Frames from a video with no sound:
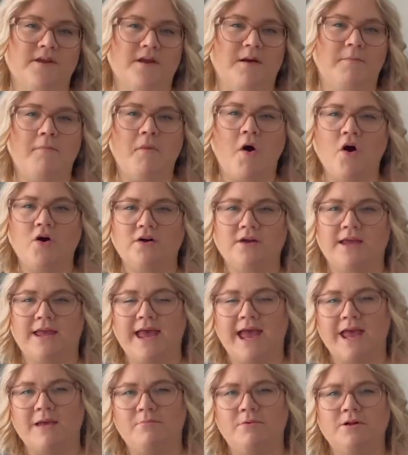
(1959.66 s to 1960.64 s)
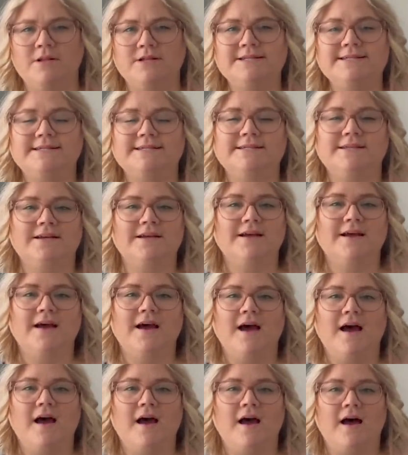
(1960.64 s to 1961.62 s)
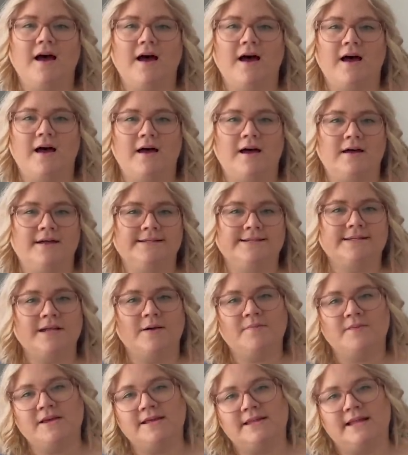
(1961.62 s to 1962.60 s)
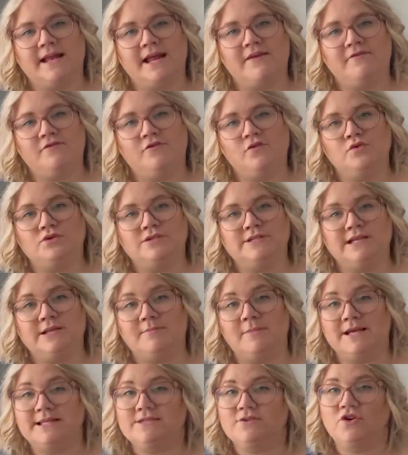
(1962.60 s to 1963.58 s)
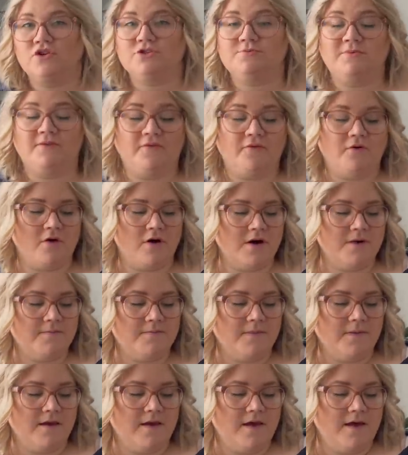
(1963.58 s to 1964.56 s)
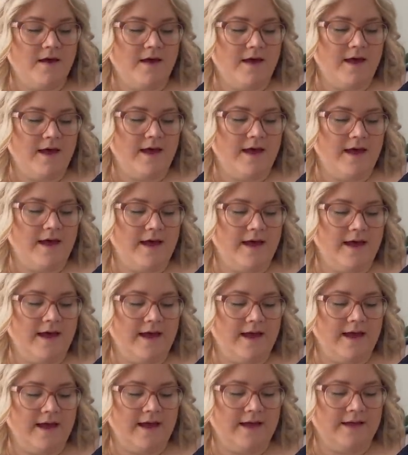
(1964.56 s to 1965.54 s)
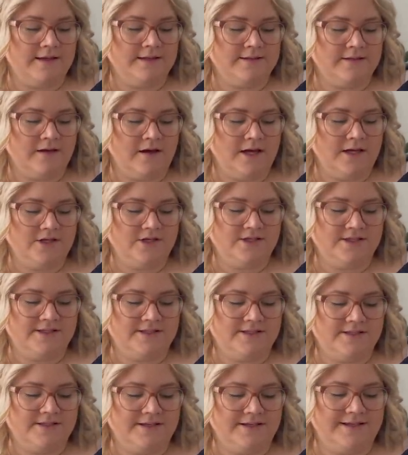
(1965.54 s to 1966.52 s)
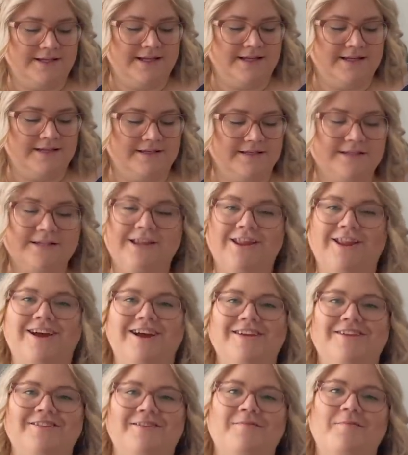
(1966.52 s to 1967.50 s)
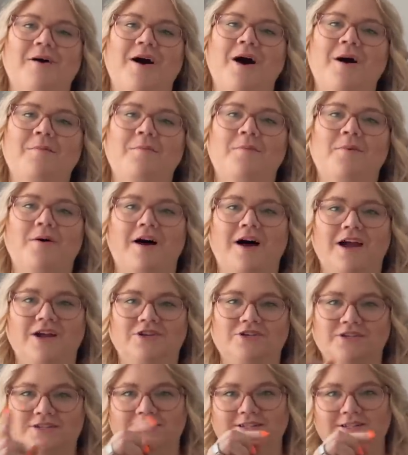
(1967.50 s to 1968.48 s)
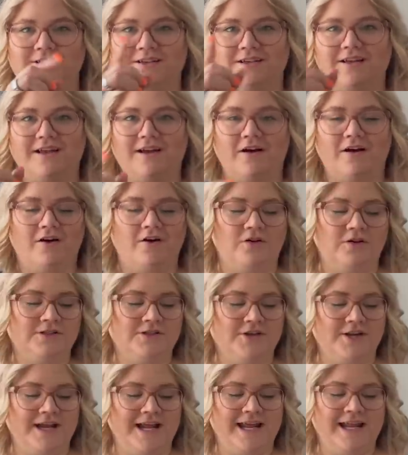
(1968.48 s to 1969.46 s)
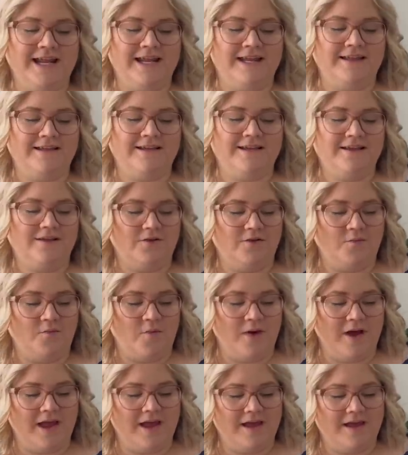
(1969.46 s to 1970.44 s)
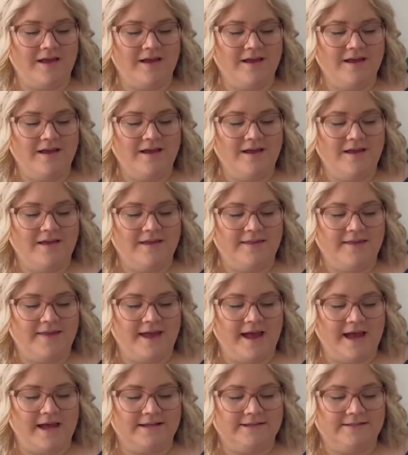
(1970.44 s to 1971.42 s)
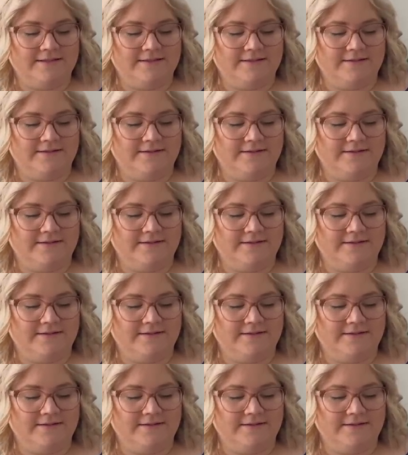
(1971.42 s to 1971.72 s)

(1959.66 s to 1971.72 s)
mock cables uh, something that I've used in my socks before and I just didn't line them up I just alternated the way that